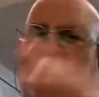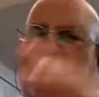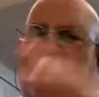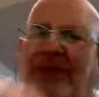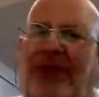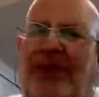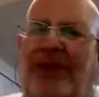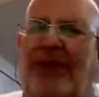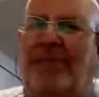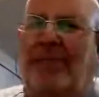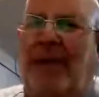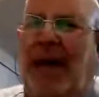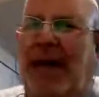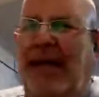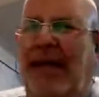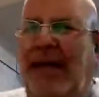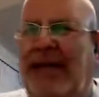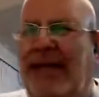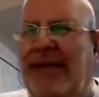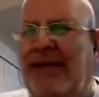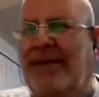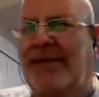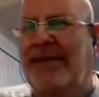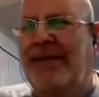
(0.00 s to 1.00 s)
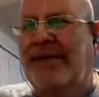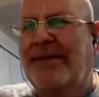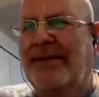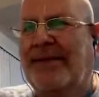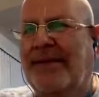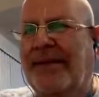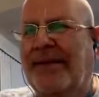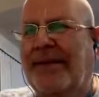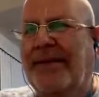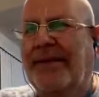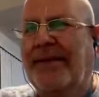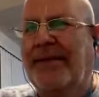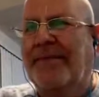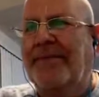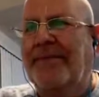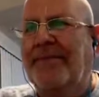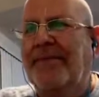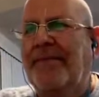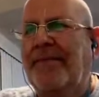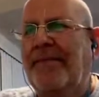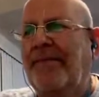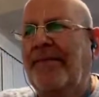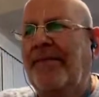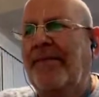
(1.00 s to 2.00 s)
to the Himalayas.
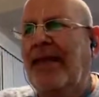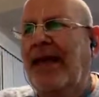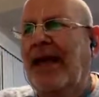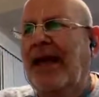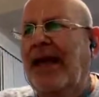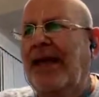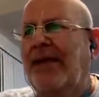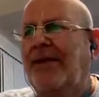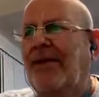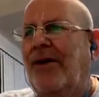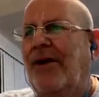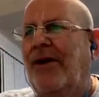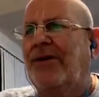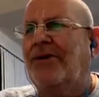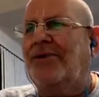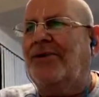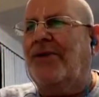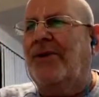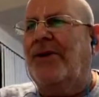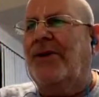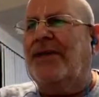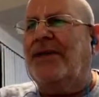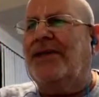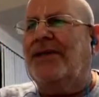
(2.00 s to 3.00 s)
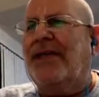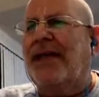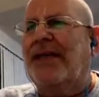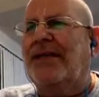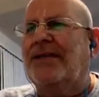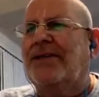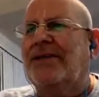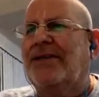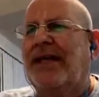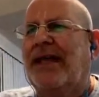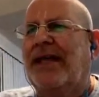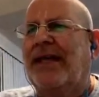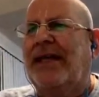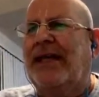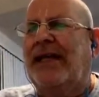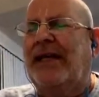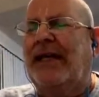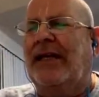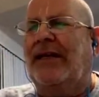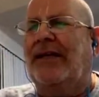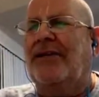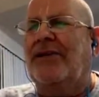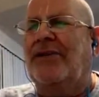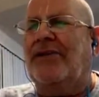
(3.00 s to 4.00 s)
And also it says that he
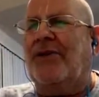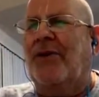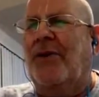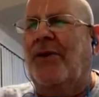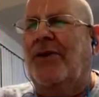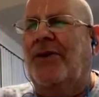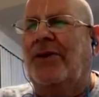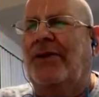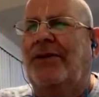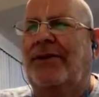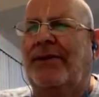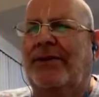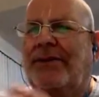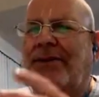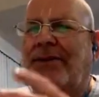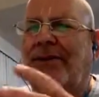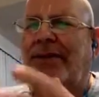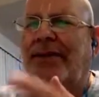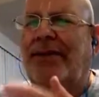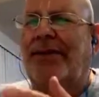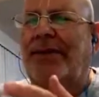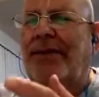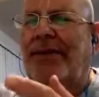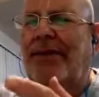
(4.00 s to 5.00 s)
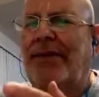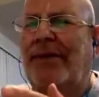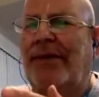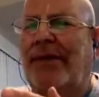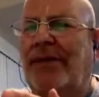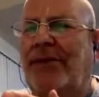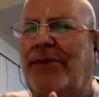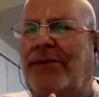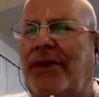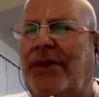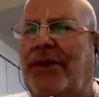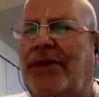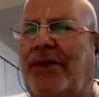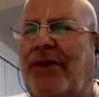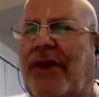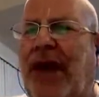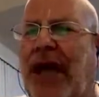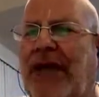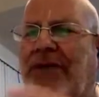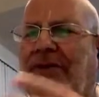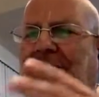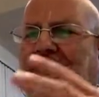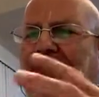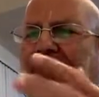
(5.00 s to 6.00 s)
consoled
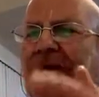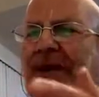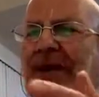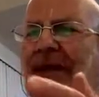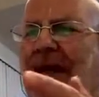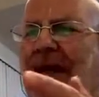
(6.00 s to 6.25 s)
Dhritarashtra and